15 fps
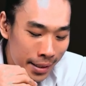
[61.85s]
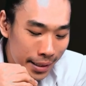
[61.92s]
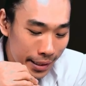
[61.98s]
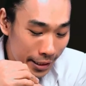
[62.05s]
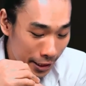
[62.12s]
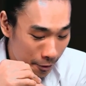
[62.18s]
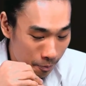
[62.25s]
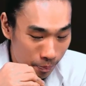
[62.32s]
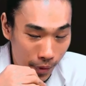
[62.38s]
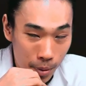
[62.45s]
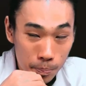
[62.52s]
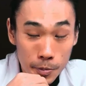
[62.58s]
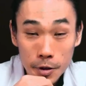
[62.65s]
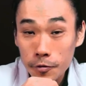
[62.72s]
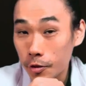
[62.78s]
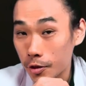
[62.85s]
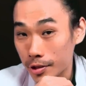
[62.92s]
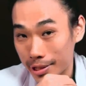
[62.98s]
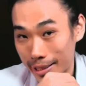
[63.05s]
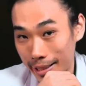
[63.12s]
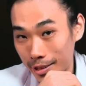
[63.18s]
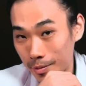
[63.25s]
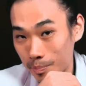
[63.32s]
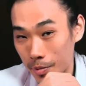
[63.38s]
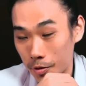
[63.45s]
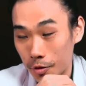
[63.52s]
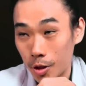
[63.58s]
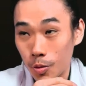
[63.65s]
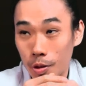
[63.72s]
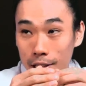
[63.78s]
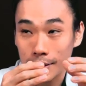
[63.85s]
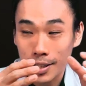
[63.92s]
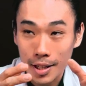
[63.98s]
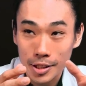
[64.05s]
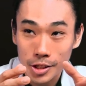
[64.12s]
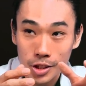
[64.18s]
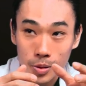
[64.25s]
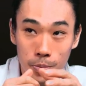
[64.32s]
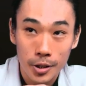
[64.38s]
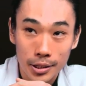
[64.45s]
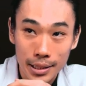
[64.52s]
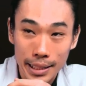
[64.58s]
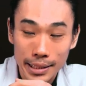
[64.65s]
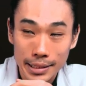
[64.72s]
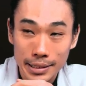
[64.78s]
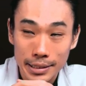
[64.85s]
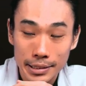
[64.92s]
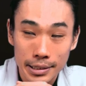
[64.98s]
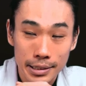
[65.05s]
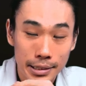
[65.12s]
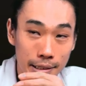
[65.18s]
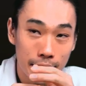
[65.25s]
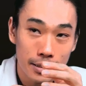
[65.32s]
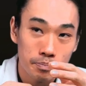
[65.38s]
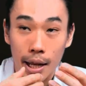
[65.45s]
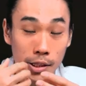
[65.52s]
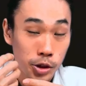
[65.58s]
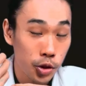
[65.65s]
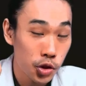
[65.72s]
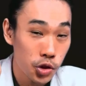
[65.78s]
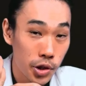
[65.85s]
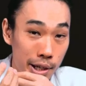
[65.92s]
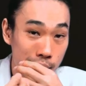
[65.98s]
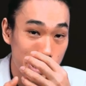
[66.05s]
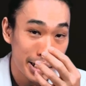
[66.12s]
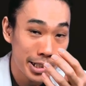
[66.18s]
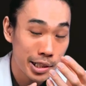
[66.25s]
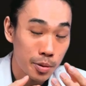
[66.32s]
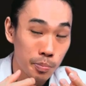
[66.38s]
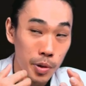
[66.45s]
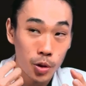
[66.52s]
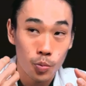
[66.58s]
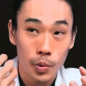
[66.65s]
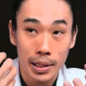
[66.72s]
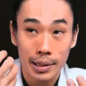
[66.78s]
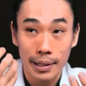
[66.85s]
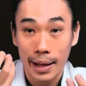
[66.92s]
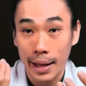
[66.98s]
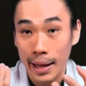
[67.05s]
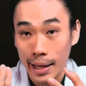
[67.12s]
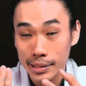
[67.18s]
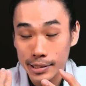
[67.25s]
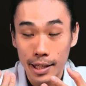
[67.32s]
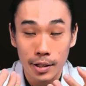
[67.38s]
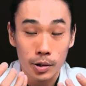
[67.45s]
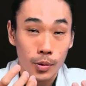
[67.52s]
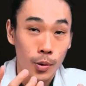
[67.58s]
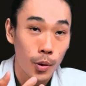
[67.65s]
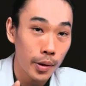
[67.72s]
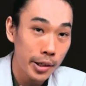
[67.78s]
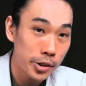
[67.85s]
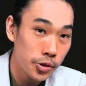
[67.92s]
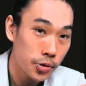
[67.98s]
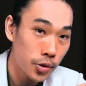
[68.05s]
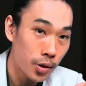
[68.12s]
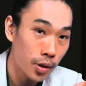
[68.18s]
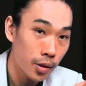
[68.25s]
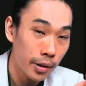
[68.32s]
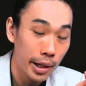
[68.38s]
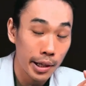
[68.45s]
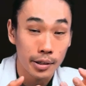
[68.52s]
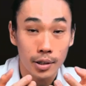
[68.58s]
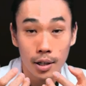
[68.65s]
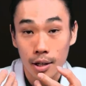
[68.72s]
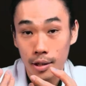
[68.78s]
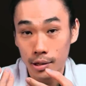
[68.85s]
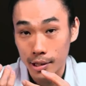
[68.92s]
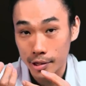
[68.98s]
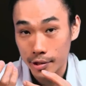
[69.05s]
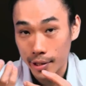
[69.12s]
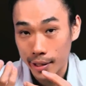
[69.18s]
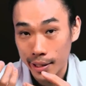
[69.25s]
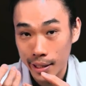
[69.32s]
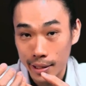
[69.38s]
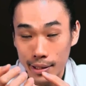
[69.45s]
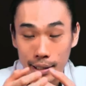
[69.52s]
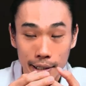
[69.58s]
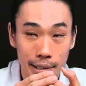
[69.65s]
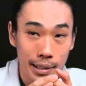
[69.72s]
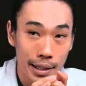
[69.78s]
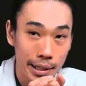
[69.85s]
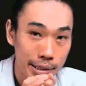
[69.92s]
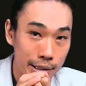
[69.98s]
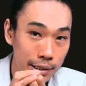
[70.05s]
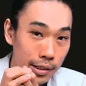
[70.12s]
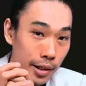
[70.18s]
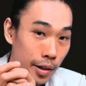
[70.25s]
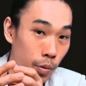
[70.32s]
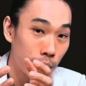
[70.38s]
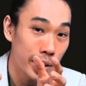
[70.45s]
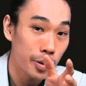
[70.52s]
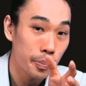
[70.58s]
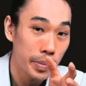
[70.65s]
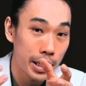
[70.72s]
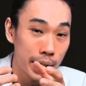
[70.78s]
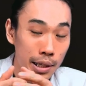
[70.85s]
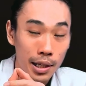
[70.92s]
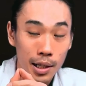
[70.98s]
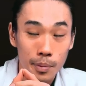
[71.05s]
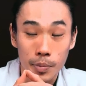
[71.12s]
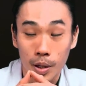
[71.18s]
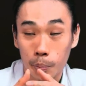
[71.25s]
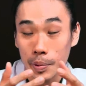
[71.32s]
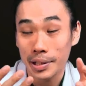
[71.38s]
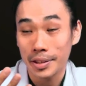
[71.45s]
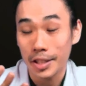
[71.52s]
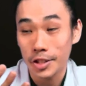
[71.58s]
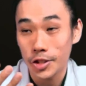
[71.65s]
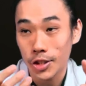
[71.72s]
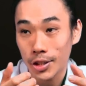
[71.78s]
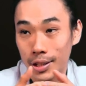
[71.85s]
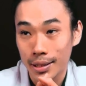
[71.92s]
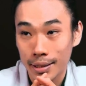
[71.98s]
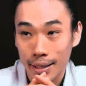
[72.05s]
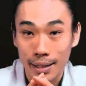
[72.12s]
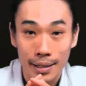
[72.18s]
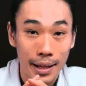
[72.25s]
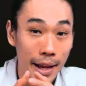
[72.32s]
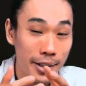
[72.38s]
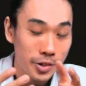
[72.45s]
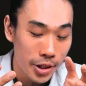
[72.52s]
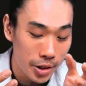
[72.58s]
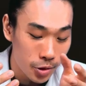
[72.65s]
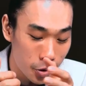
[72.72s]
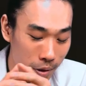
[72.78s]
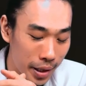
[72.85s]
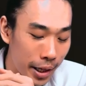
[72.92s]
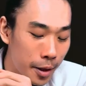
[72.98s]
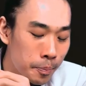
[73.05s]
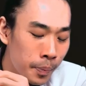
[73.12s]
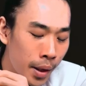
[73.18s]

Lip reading: And before we touch about the association between eggs and cholesterol and heart attack and arrhythmia, palpitation, and etc.